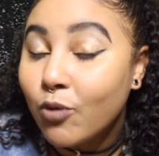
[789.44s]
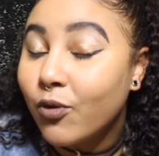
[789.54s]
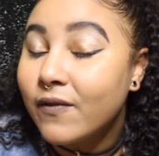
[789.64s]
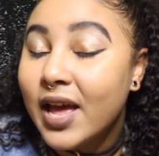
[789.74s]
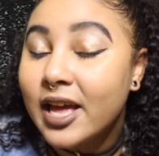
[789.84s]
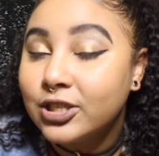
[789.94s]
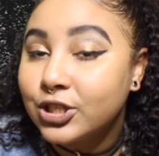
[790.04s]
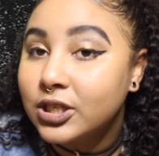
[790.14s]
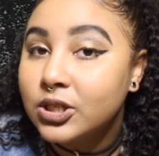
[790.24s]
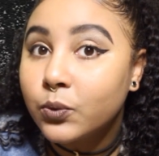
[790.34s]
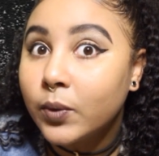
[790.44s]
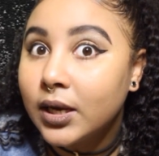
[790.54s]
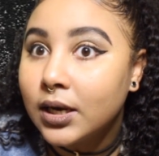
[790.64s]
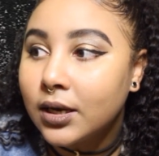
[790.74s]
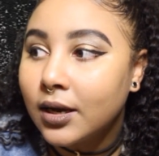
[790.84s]
revenge is
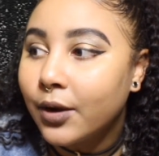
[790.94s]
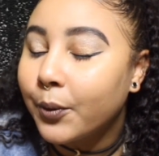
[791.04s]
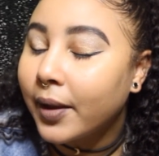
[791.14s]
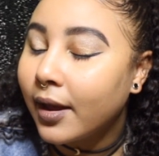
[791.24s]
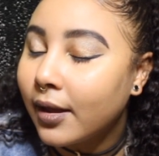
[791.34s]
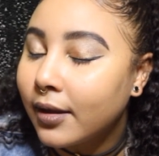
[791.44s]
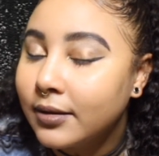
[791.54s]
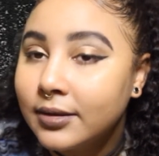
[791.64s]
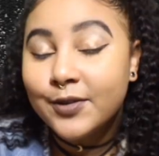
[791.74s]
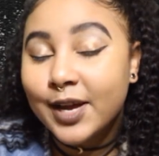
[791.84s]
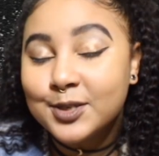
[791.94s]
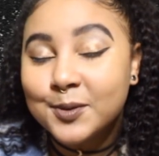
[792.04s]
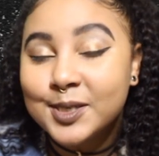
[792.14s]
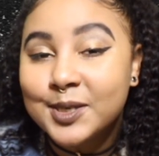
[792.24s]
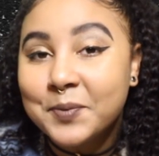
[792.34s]
sweet okay if you guys
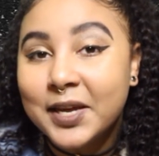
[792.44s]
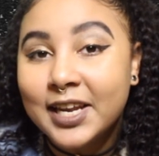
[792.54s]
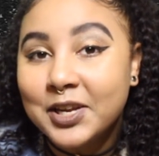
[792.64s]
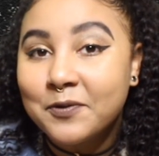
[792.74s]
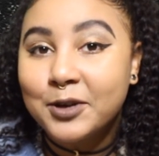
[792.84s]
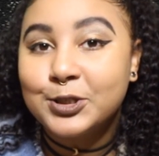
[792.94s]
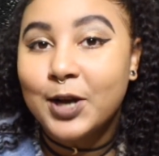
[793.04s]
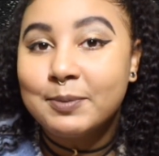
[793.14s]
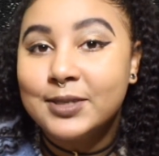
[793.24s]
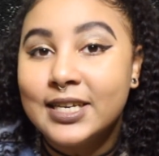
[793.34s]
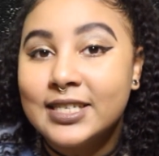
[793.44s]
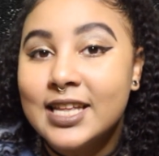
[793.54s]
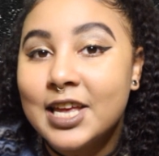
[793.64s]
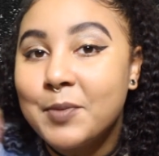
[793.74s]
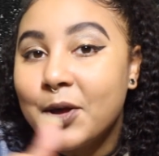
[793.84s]
want to submit any of your tribe the
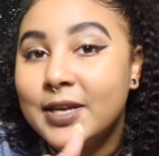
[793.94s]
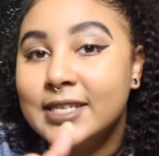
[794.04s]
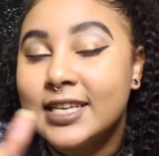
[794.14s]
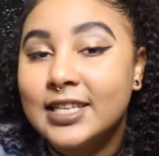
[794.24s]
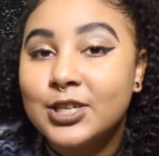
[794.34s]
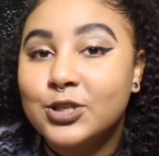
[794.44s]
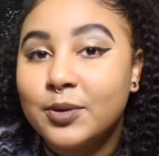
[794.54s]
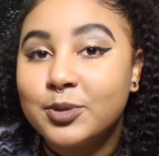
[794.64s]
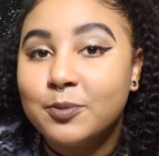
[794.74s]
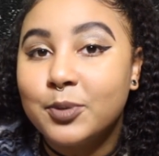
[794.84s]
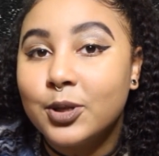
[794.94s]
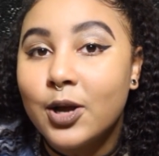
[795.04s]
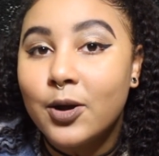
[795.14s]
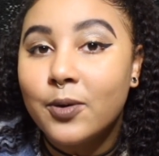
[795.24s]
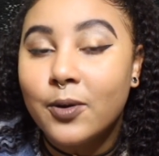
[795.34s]
email is in the description
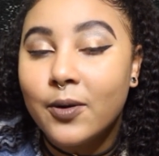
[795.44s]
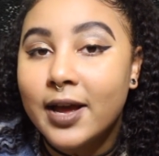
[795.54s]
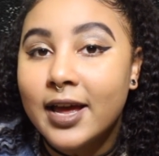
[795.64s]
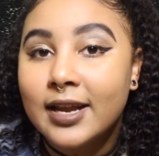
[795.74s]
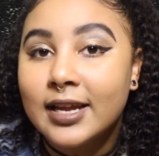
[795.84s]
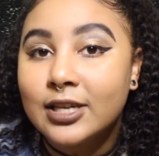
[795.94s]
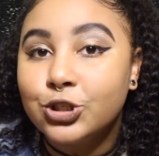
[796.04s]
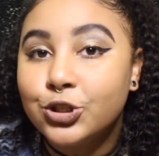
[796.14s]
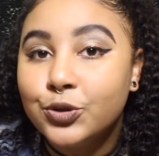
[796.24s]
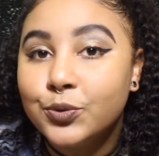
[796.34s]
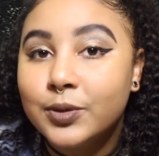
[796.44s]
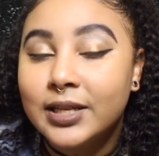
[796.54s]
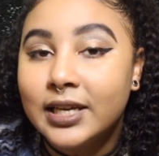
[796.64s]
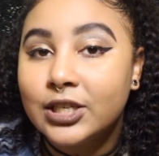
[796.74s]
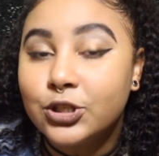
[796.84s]
below. Go ahead and shoot
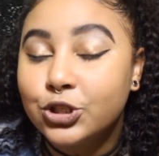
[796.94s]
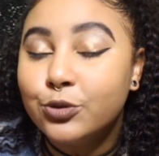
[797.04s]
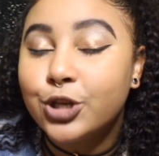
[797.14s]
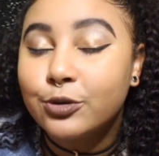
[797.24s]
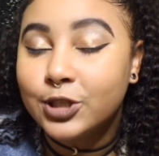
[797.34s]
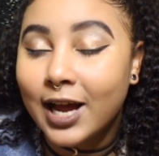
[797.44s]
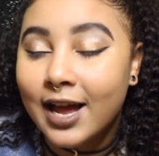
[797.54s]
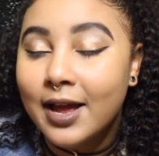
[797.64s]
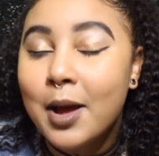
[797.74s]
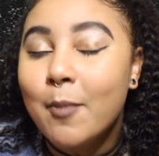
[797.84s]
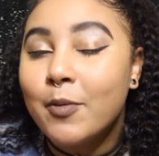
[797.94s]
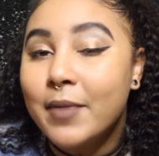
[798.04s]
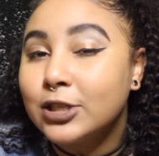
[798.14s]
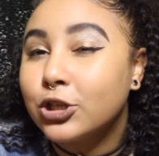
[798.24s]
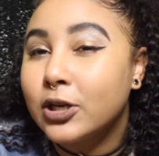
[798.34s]
the shoot your shot, but
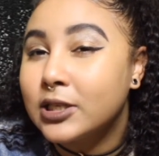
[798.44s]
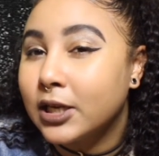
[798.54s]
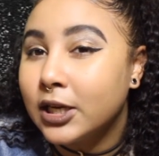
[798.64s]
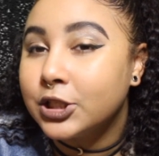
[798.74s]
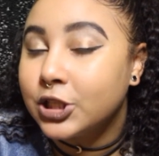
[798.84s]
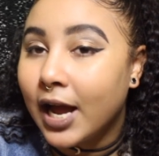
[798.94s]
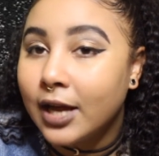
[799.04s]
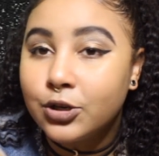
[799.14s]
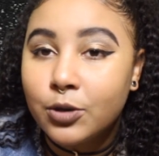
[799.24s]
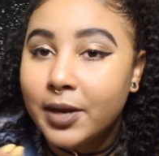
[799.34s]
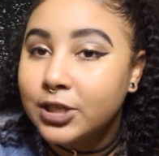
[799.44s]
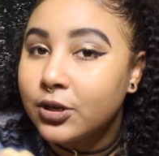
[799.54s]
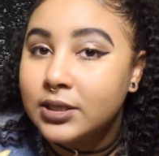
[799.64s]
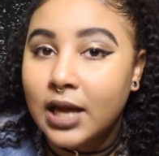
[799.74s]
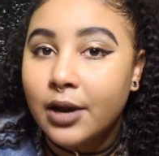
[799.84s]
make sure it's a good shot. Make
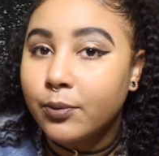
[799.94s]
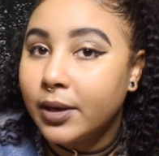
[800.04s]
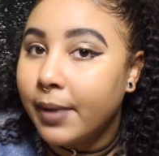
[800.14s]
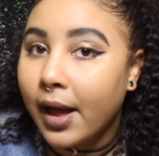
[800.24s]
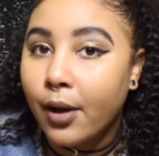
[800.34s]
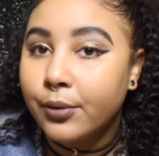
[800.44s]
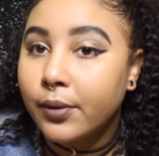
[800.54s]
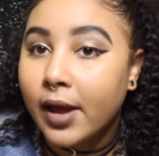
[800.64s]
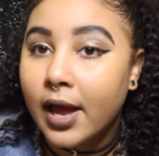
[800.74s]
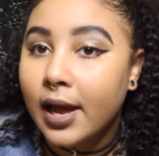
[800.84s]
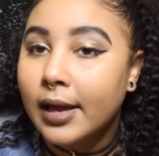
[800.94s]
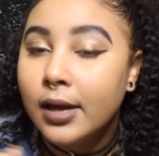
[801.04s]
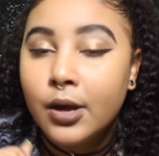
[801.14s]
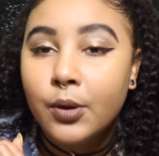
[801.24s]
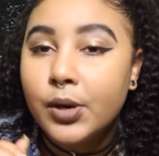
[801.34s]
sure it's not a rebound, okay?
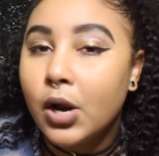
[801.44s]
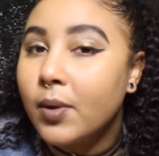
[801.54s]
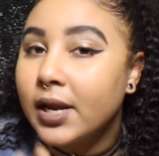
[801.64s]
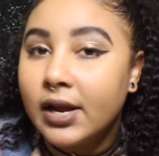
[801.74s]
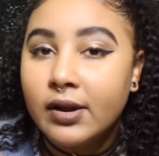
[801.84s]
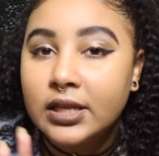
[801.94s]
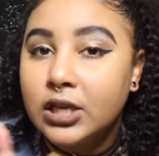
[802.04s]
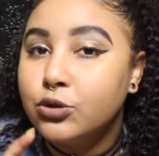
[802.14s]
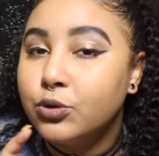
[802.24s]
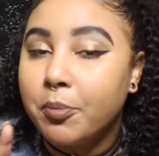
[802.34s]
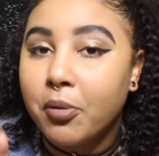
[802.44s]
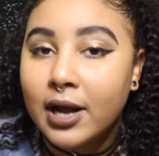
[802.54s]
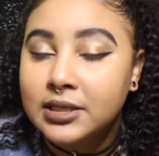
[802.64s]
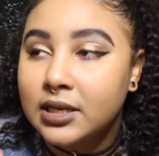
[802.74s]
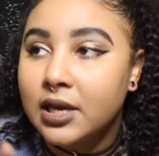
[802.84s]
We don't want to hear anything too
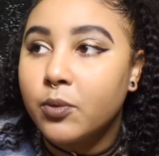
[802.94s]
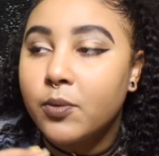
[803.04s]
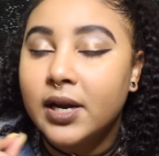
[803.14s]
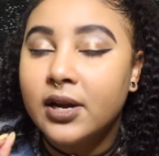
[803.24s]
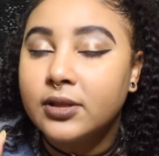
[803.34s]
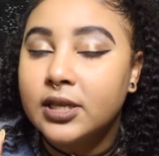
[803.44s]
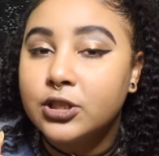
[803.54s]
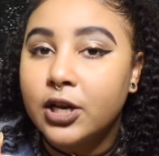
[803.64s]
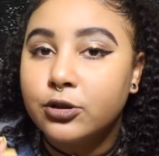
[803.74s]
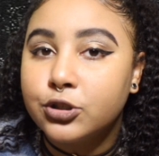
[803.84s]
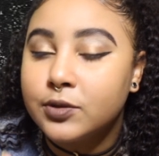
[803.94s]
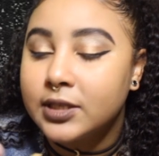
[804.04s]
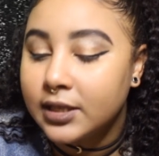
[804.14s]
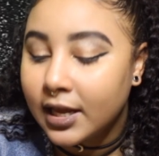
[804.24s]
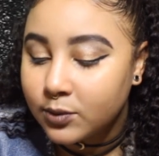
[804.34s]
depressing. We want to hear things that are
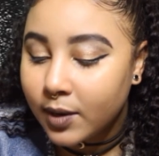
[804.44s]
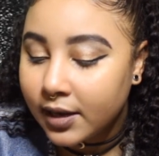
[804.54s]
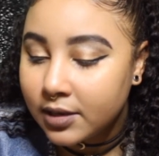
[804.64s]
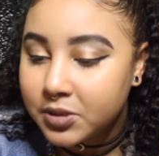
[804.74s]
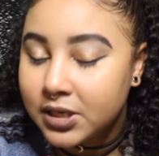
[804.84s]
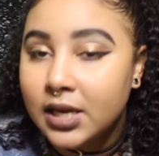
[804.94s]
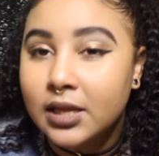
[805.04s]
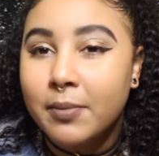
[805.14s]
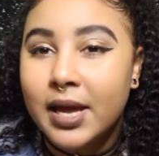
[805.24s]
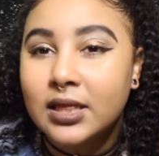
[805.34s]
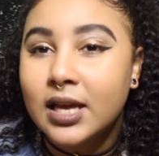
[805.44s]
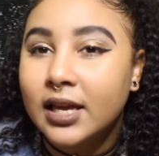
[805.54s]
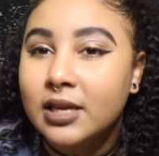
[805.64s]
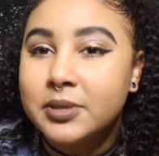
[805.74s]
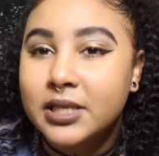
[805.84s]
juicy. That's what I keep seeing. The main thing
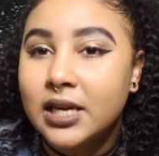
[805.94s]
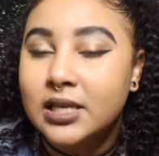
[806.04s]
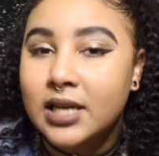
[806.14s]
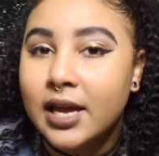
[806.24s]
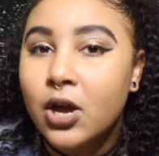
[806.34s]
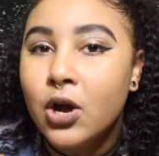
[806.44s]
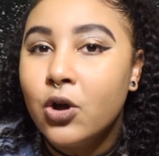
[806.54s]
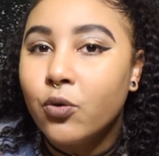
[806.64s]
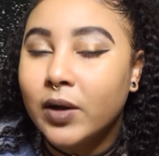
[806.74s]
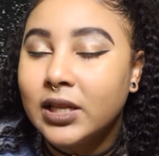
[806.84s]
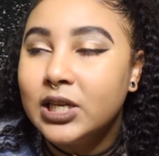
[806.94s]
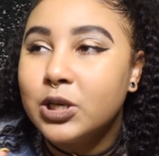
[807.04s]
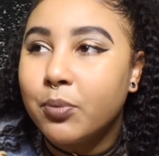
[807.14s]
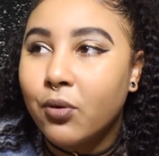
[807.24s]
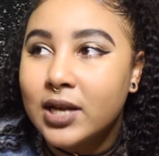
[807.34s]
I keep seeing is like really
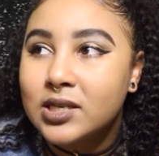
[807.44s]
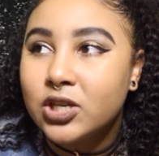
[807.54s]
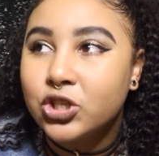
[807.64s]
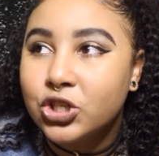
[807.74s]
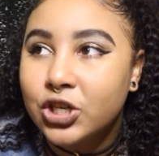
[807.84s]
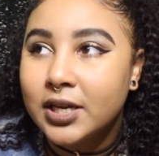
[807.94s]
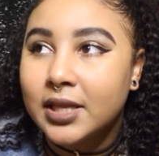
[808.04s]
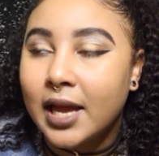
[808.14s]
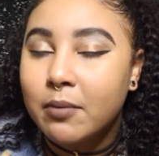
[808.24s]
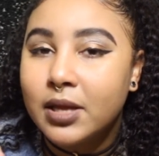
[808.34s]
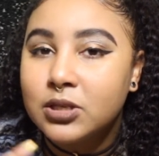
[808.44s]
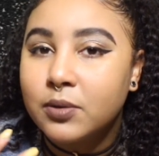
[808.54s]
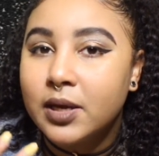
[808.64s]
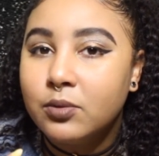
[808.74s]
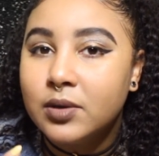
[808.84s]
depressing shit like
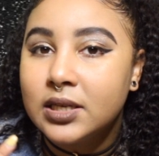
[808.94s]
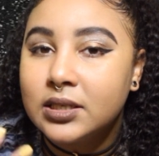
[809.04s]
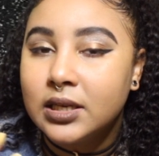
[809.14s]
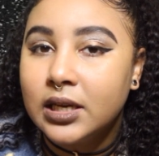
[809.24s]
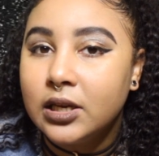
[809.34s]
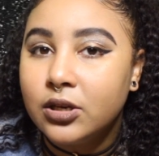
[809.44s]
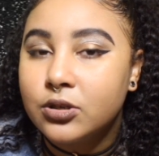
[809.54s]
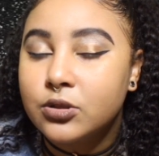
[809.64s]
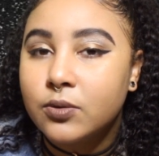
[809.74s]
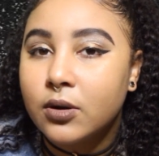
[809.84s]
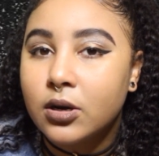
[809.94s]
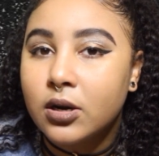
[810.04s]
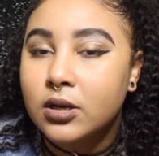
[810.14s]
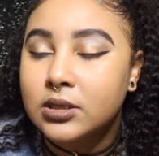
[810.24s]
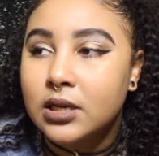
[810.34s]
mental illness and eating
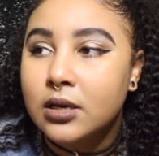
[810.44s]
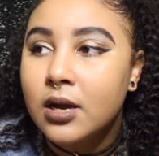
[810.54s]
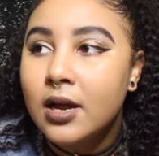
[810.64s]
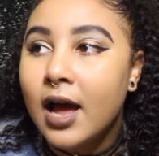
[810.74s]
disorders and